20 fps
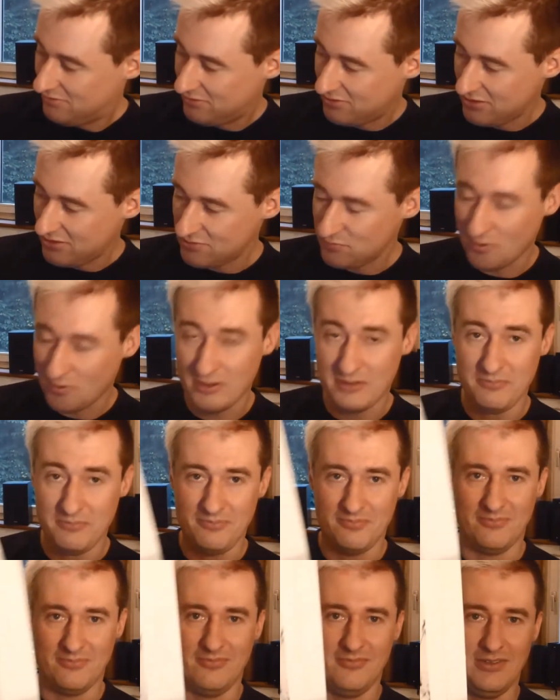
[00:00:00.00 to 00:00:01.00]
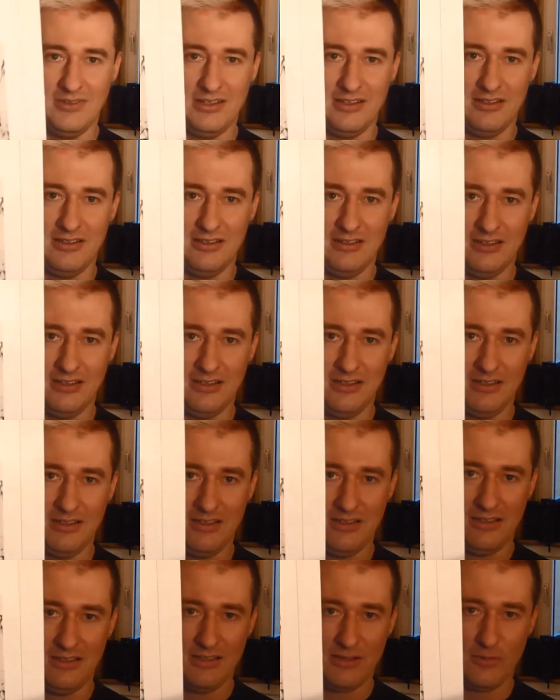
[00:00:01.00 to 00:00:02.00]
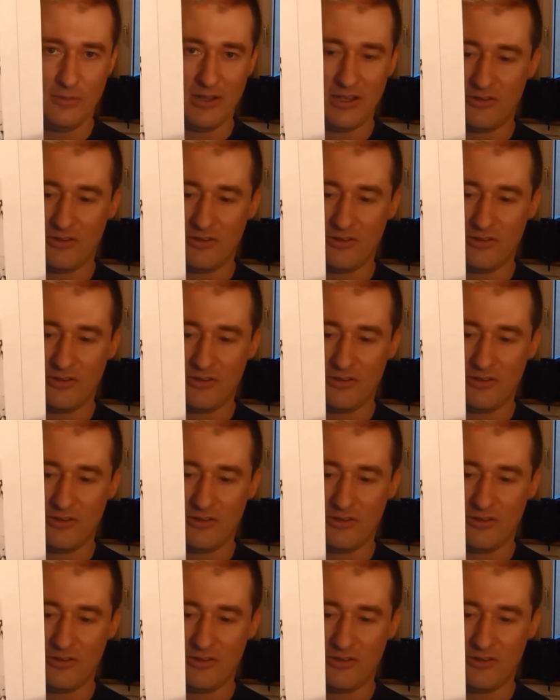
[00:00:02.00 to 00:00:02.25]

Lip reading: Next one, Quick